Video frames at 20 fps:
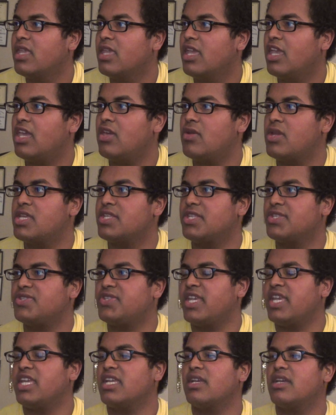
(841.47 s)
Anyways, the
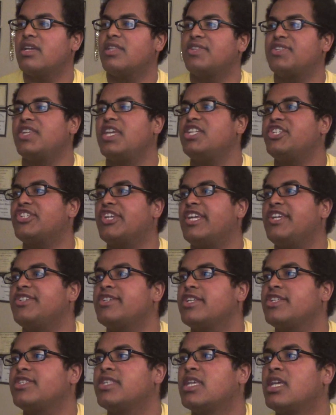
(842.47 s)
scene
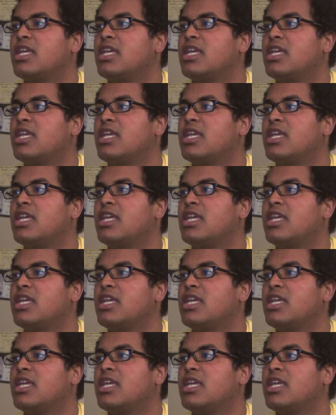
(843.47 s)
changes,